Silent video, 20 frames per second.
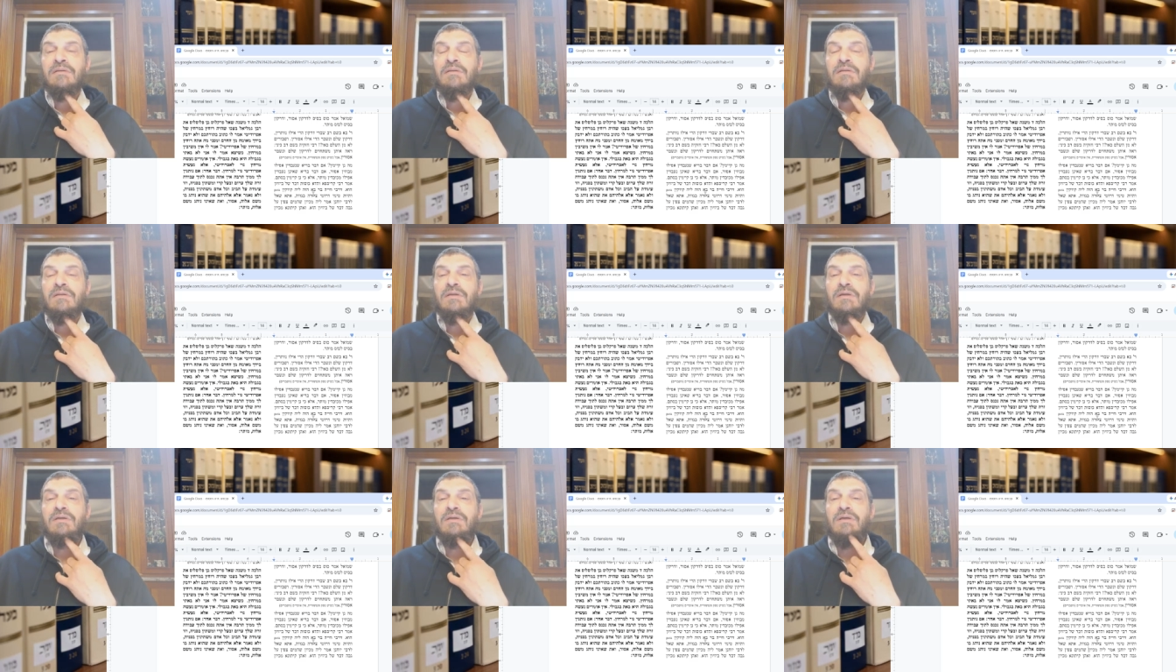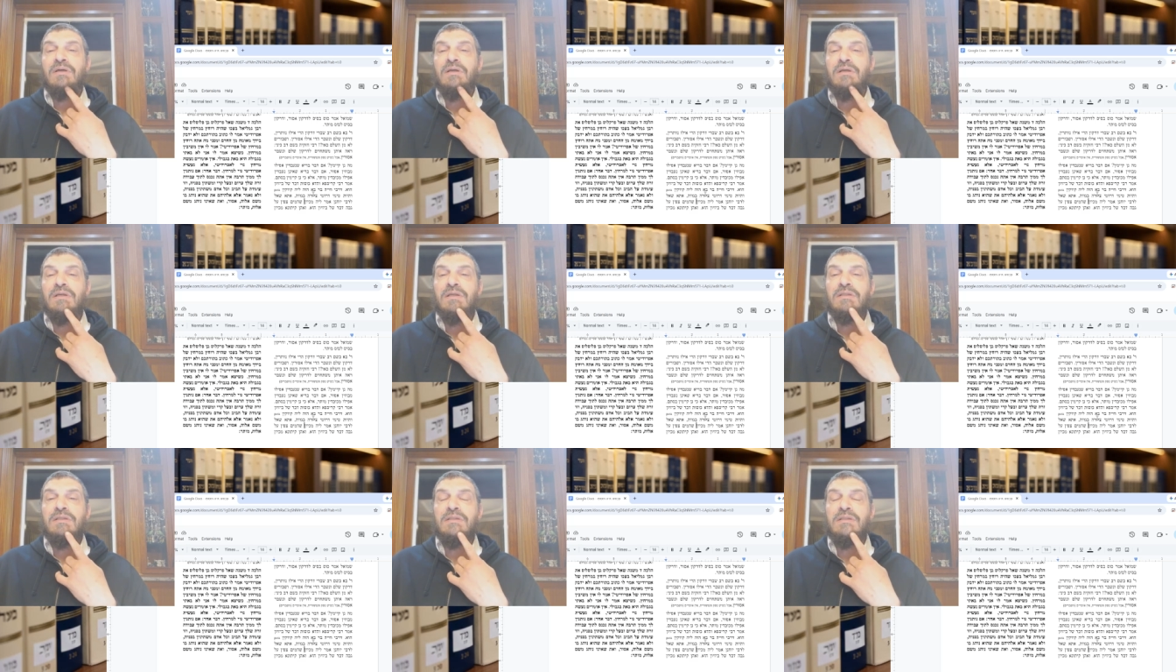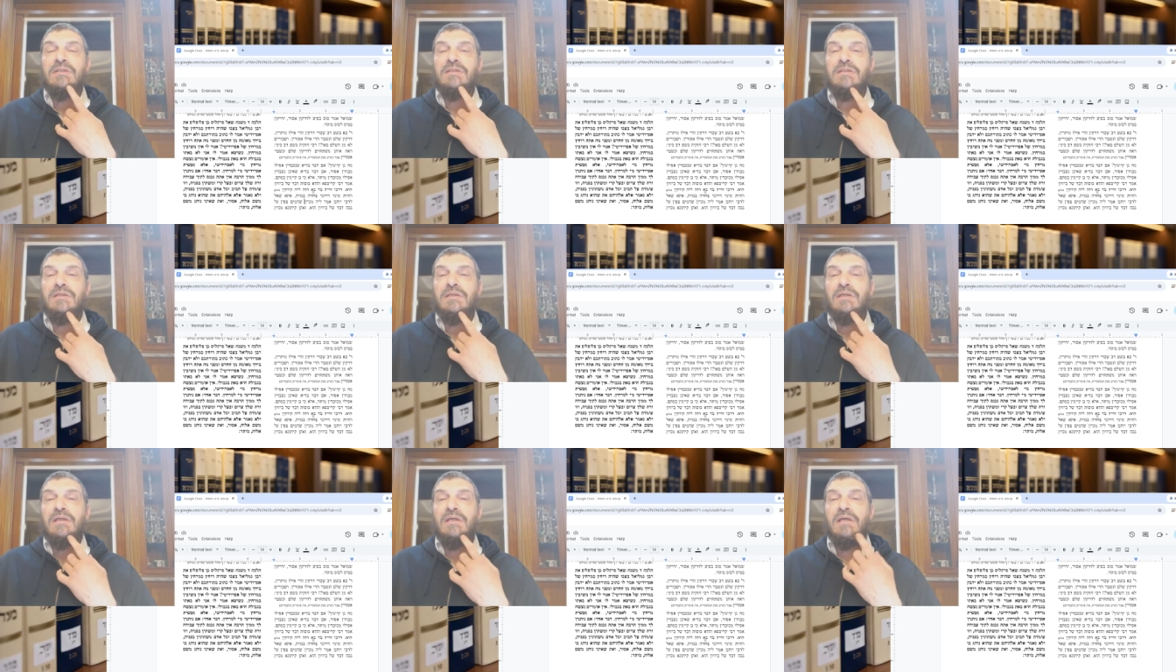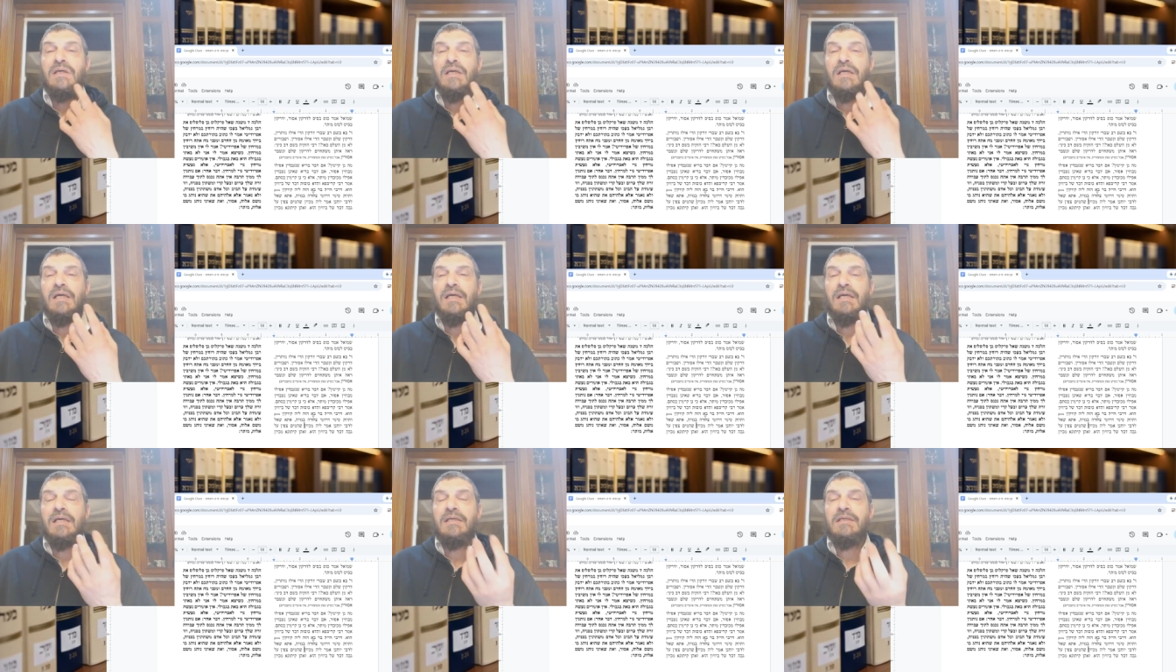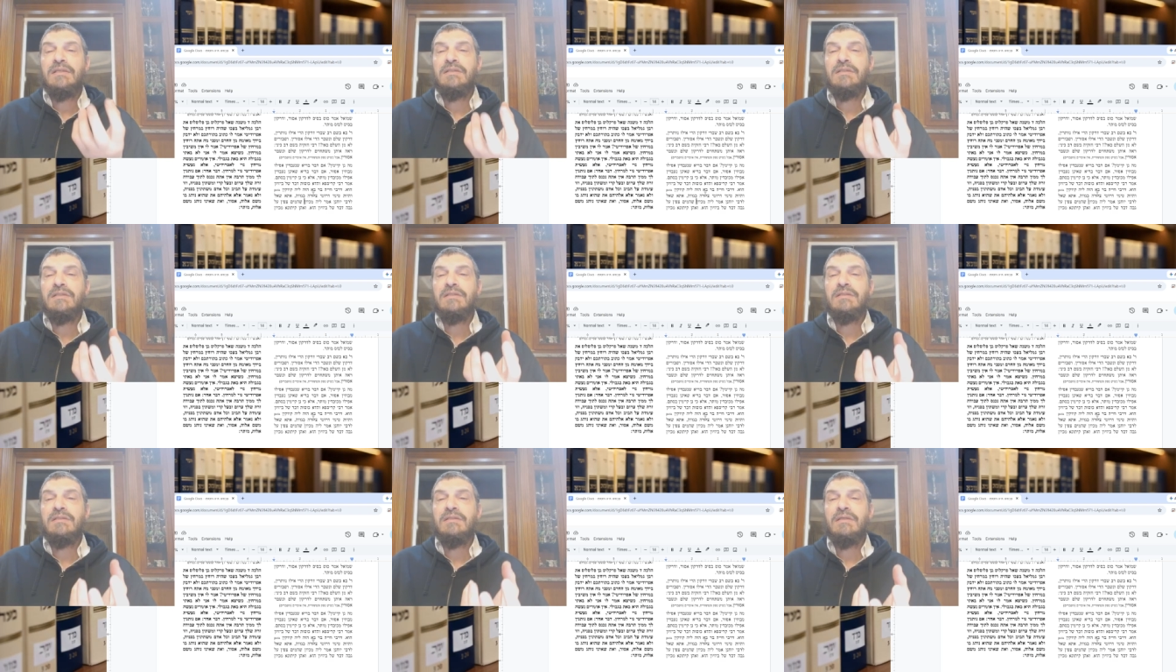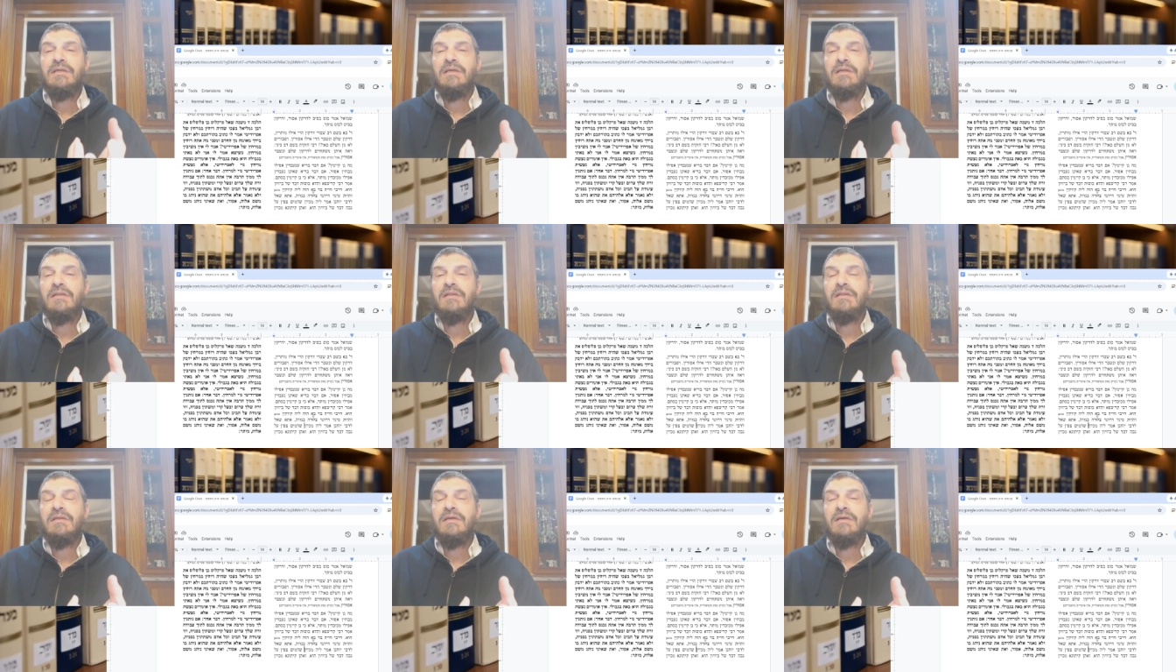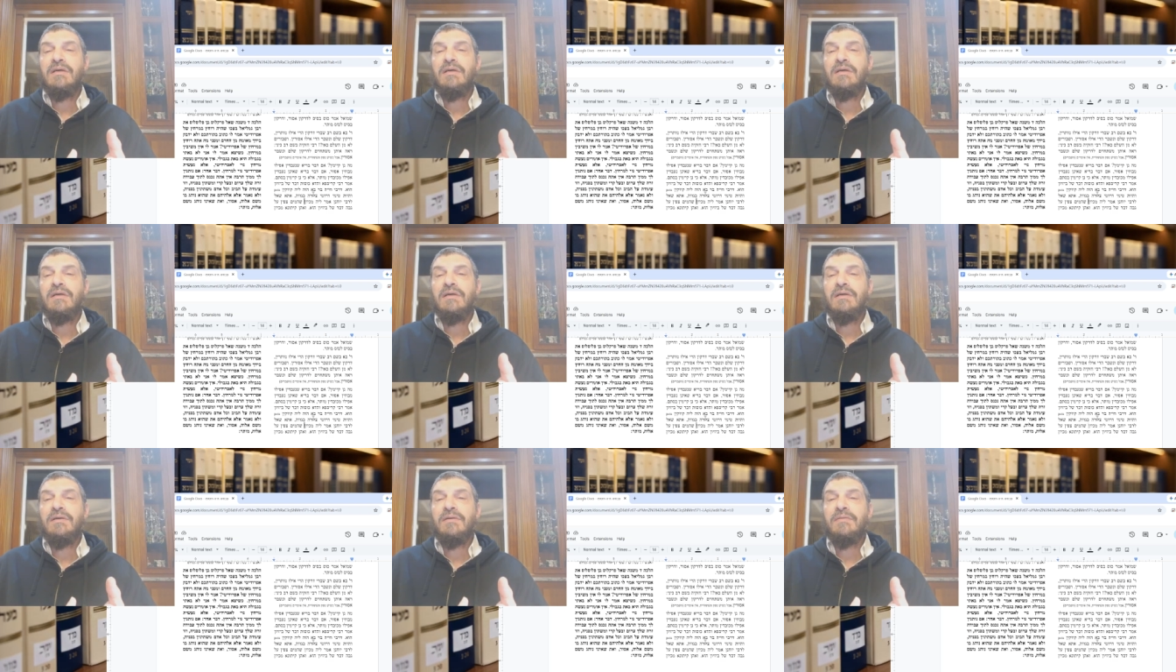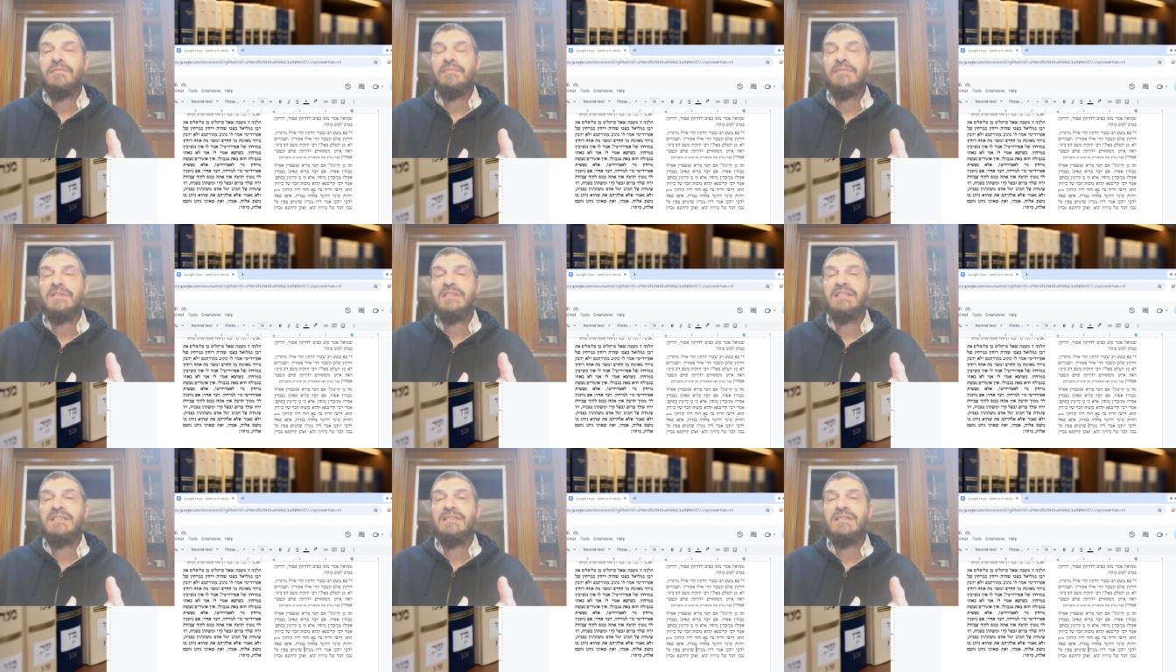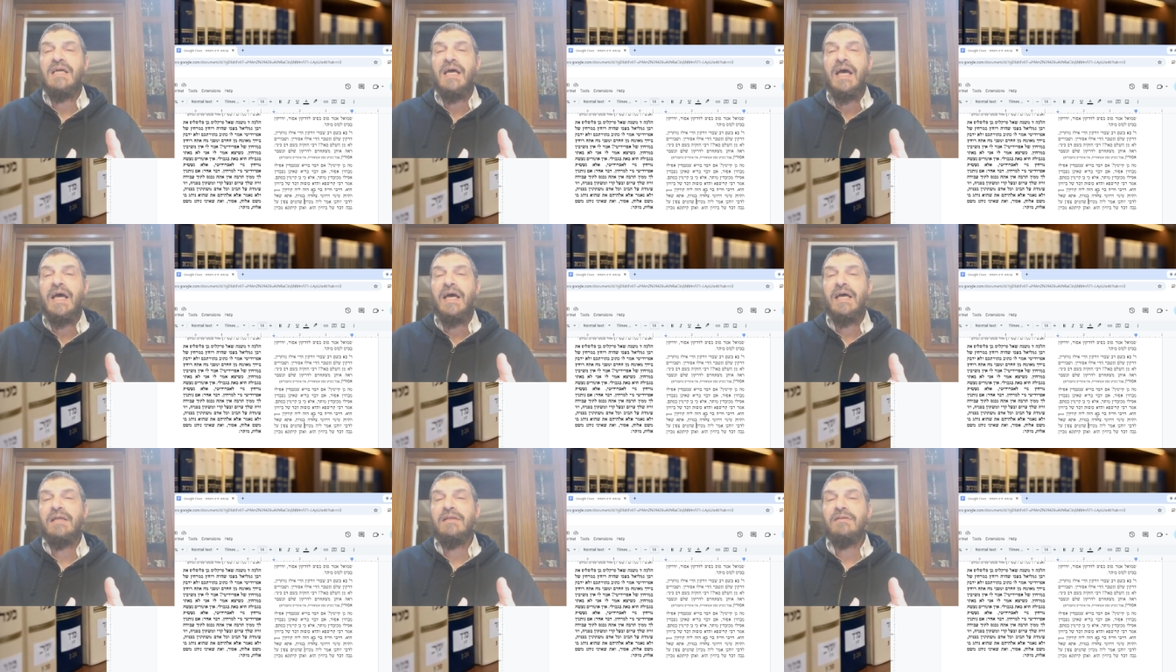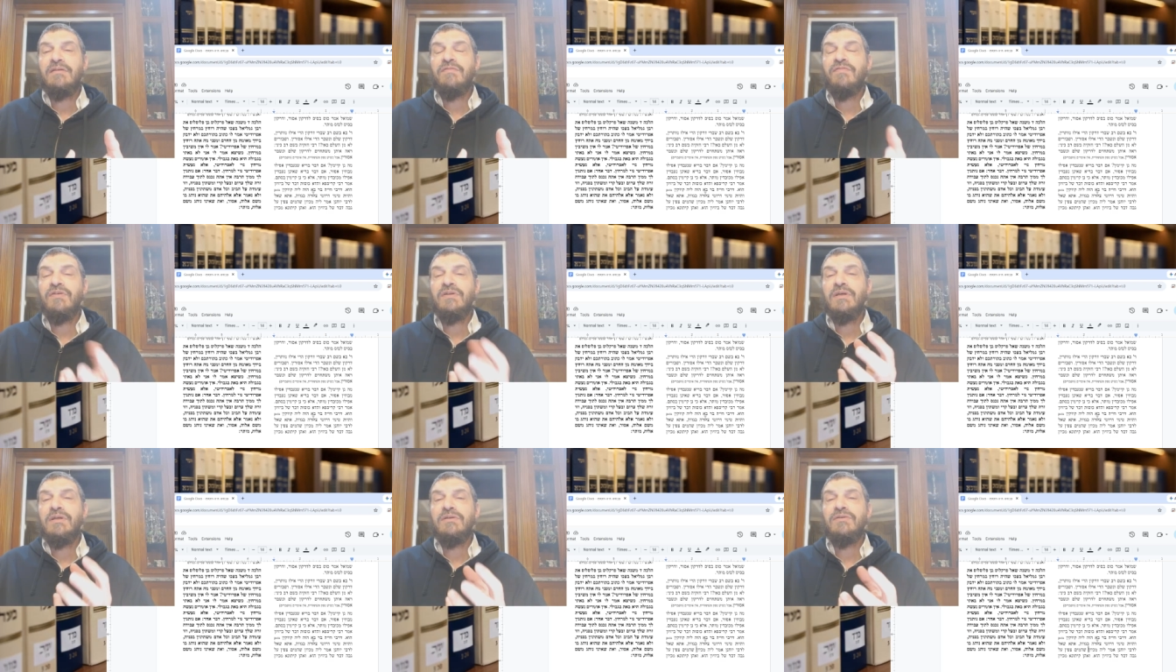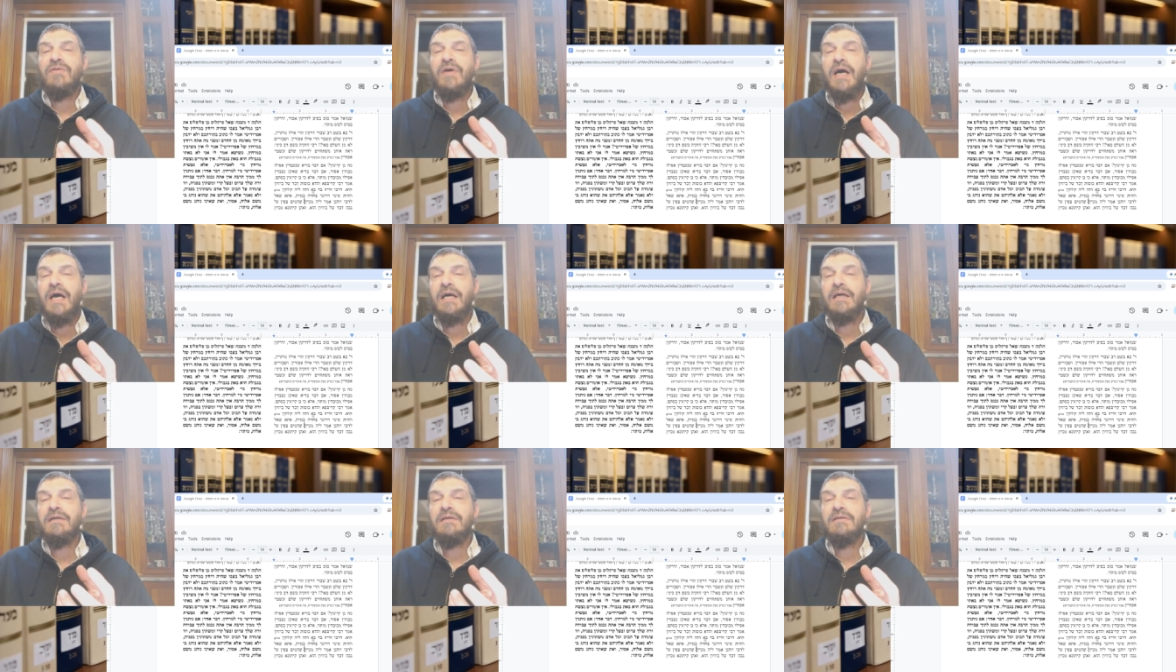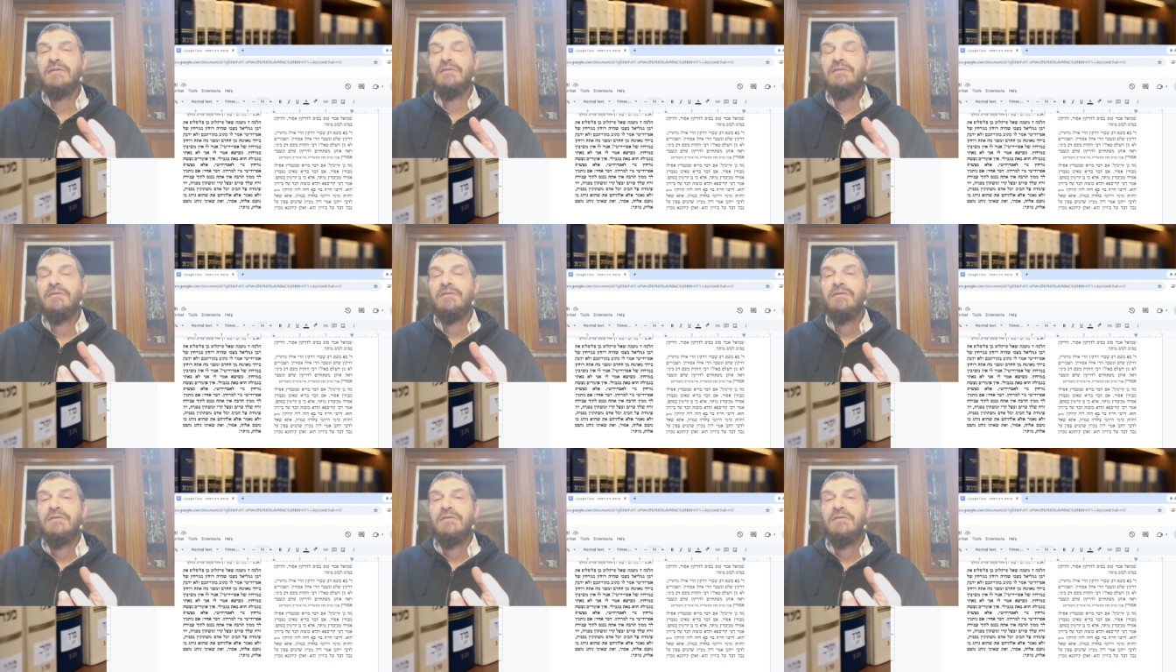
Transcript: the kois is the stand for the dragon,